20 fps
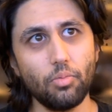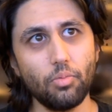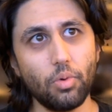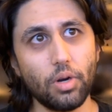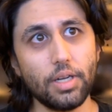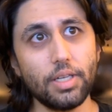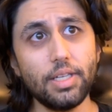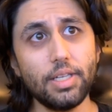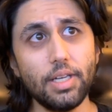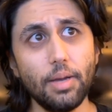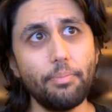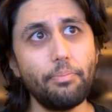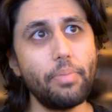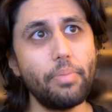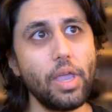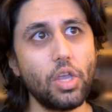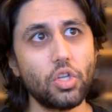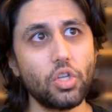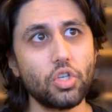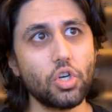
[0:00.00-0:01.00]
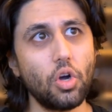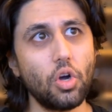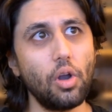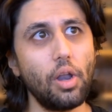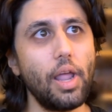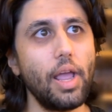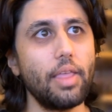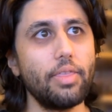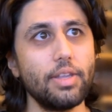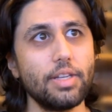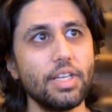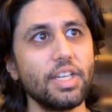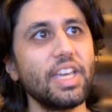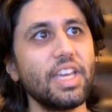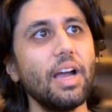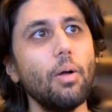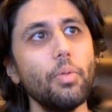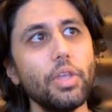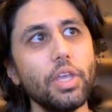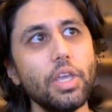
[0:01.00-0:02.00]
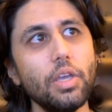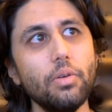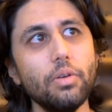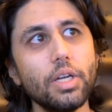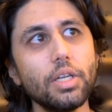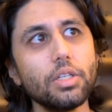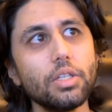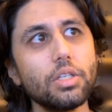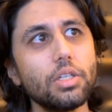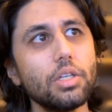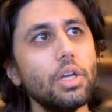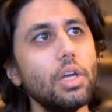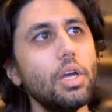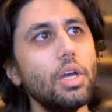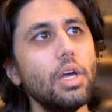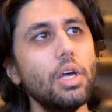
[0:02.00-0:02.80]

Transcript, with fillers: When I see a big shot like this, I count the units